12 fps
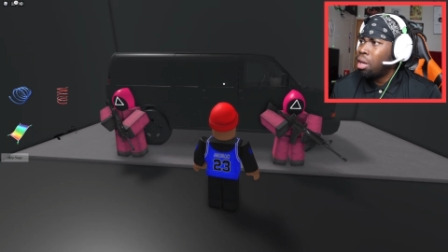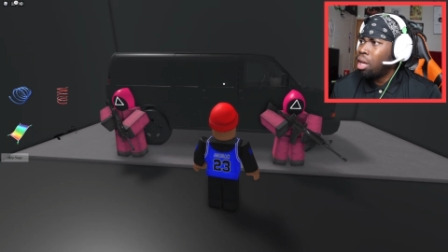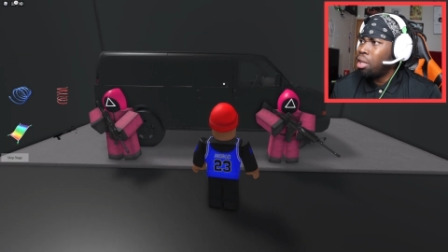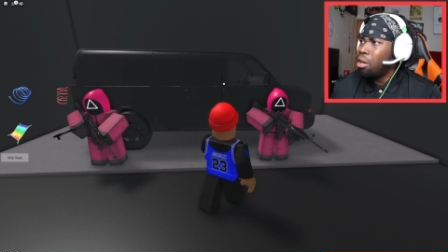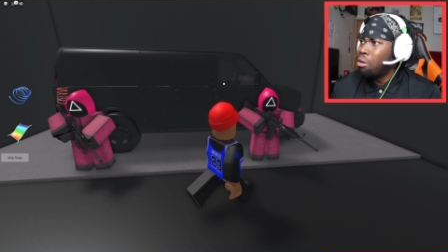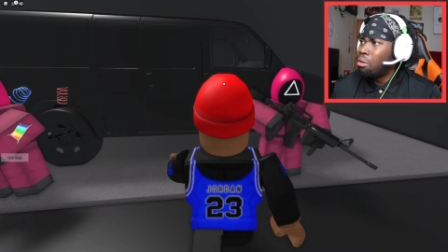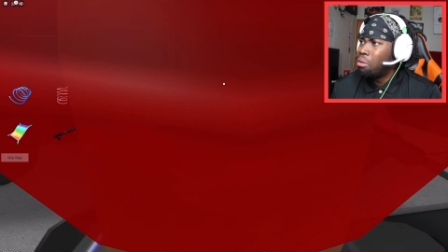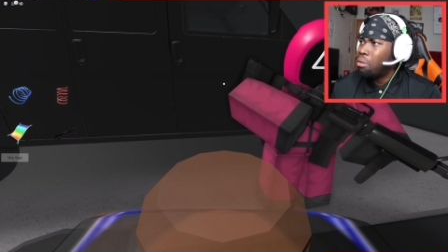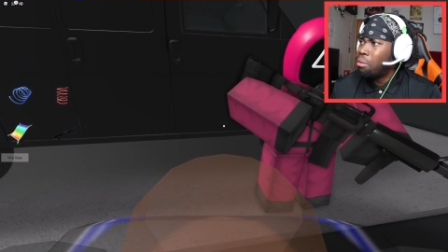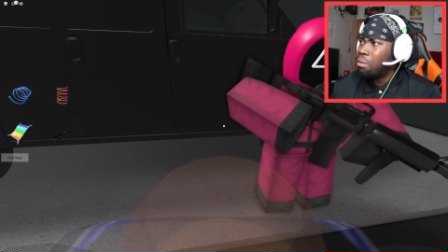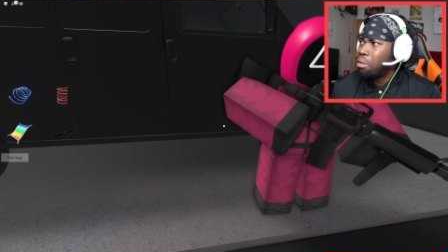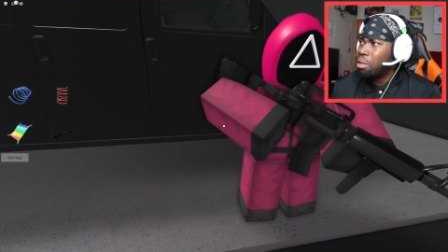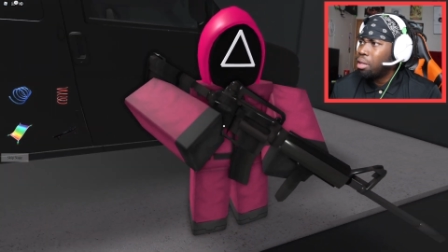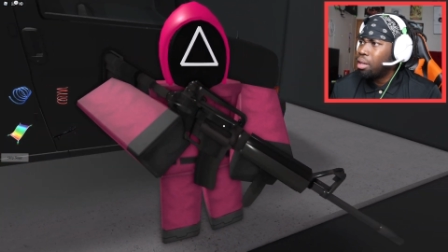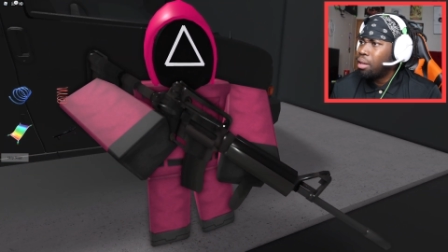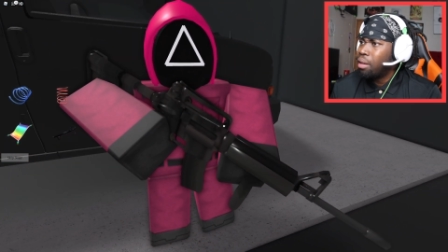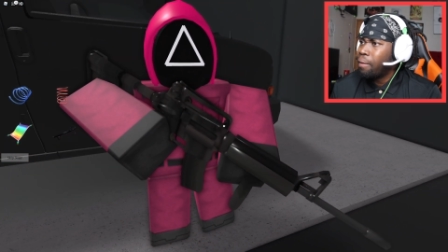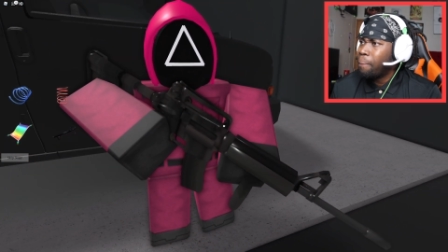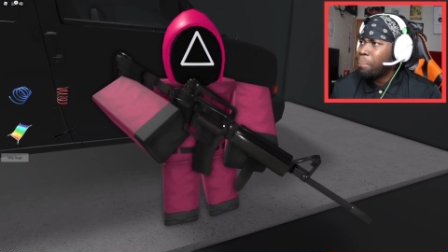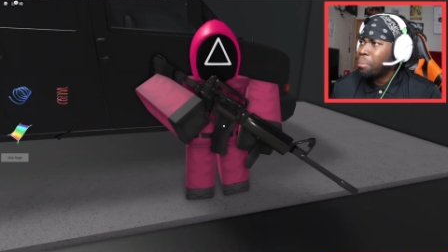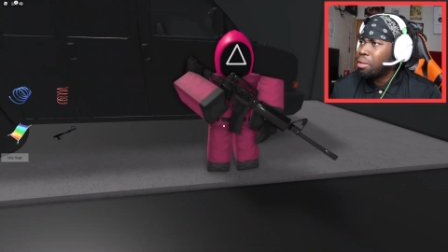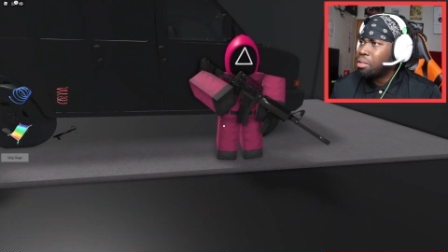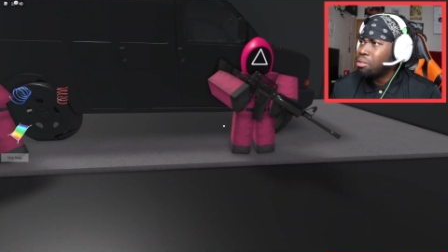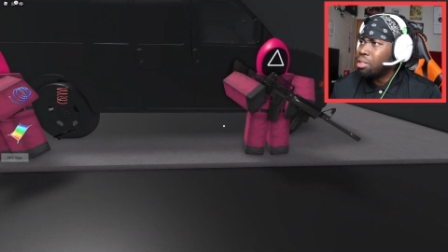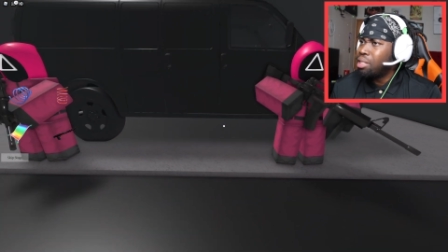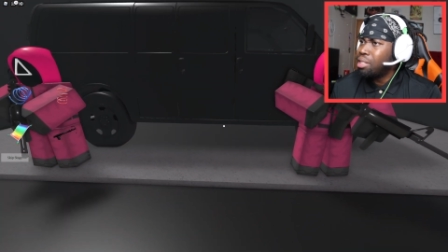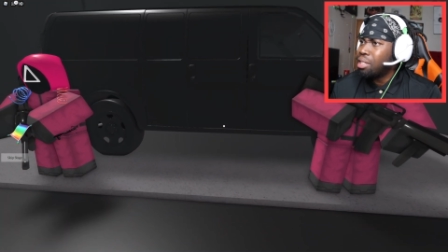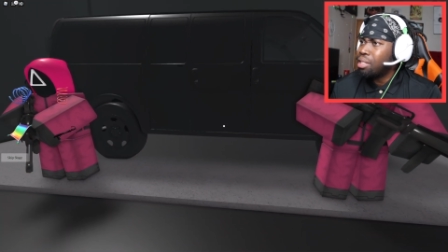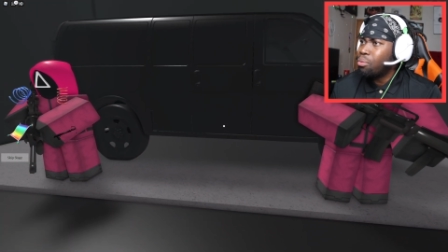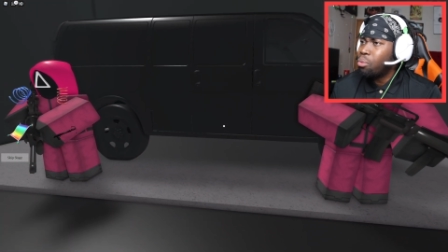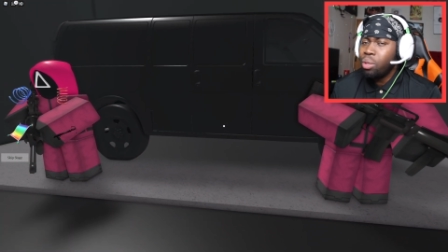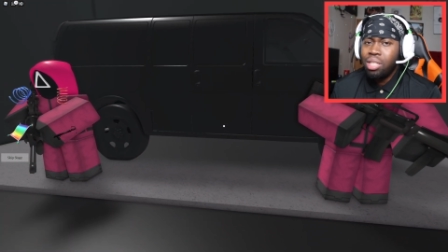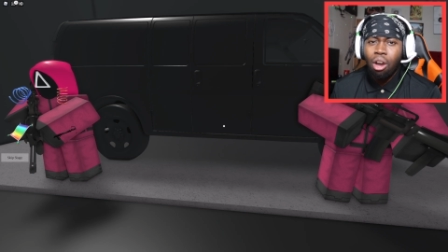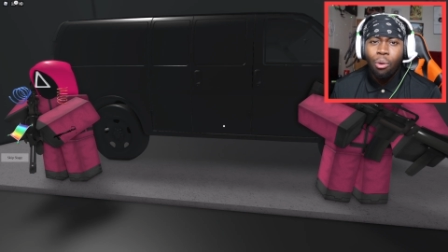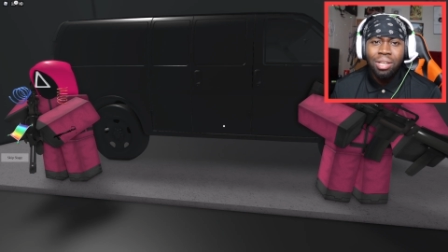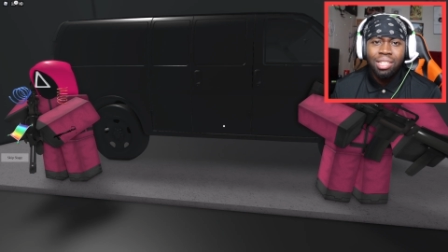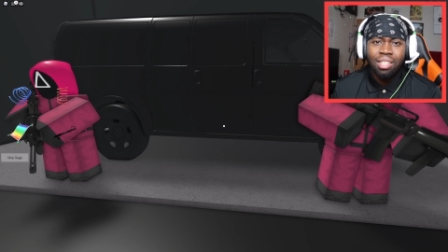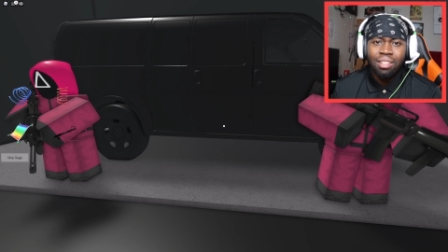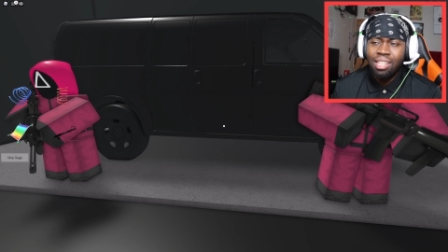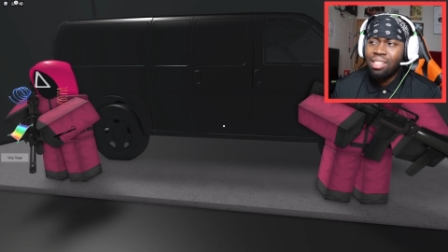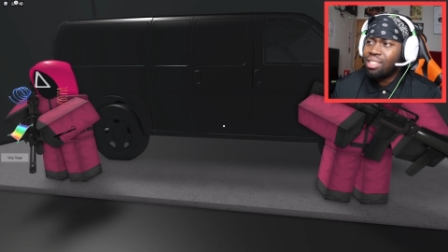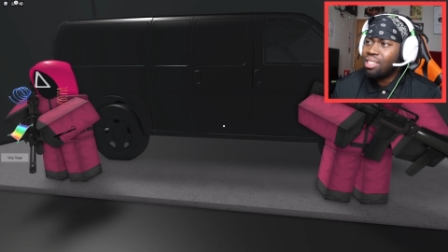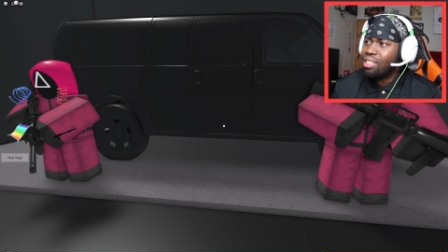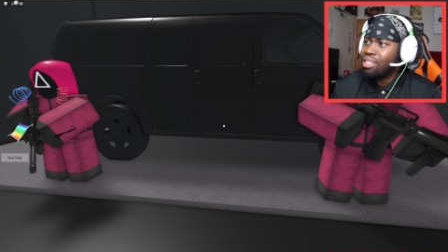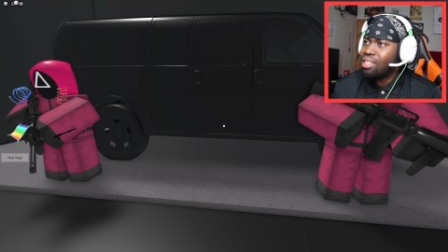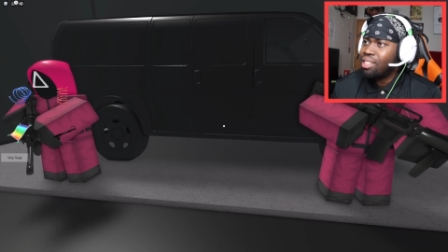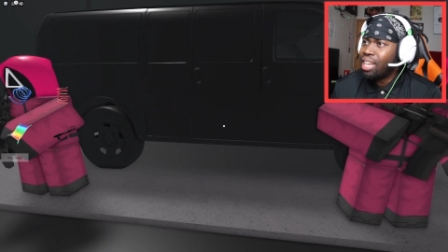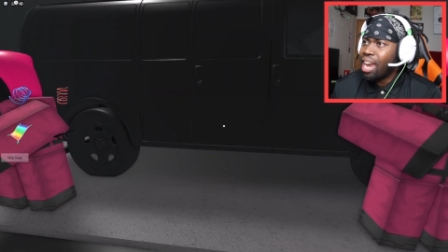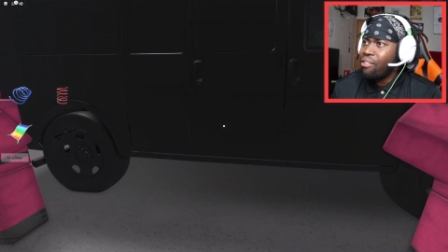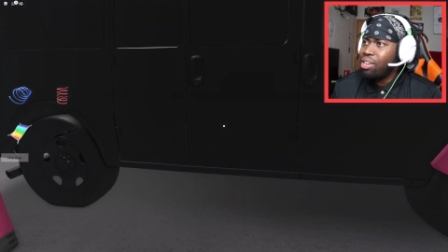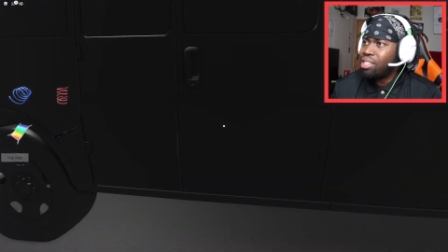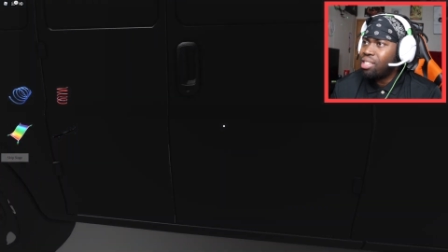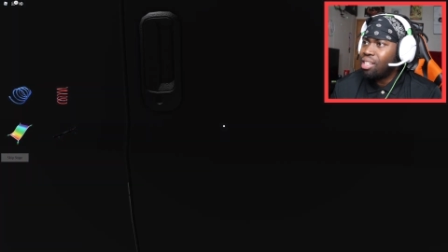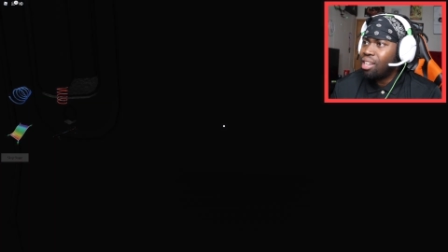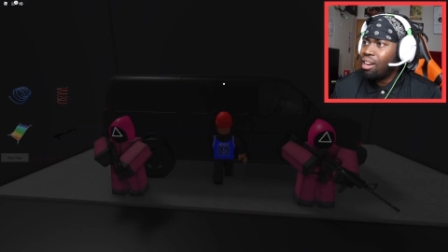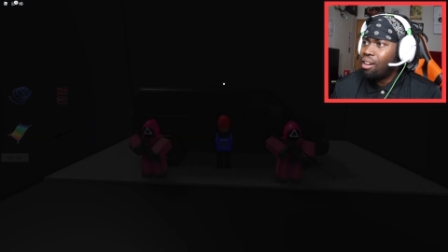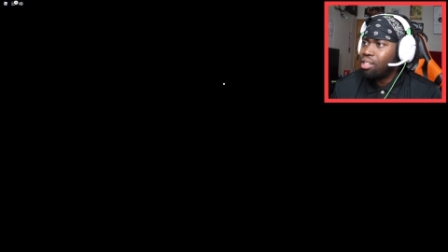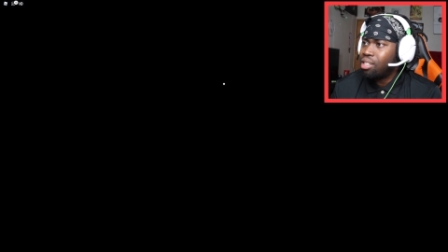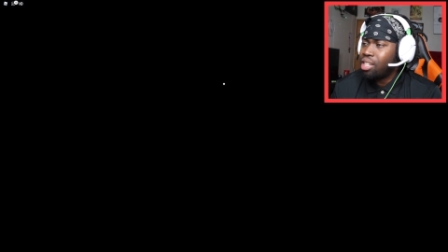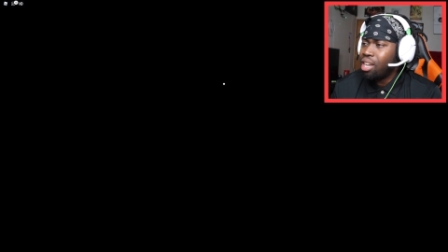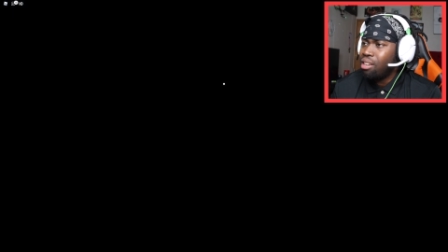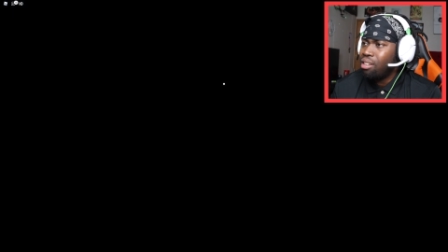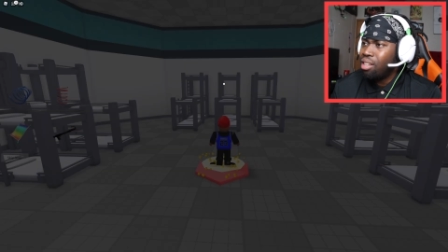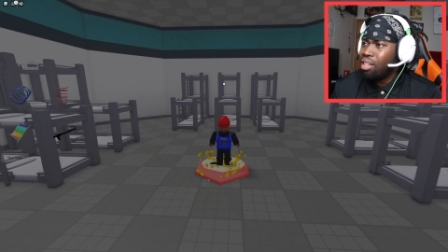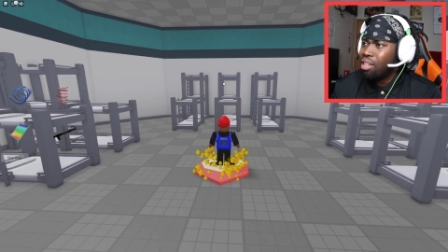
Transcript: Hello. So this is we are we still in Gary's uh, shell?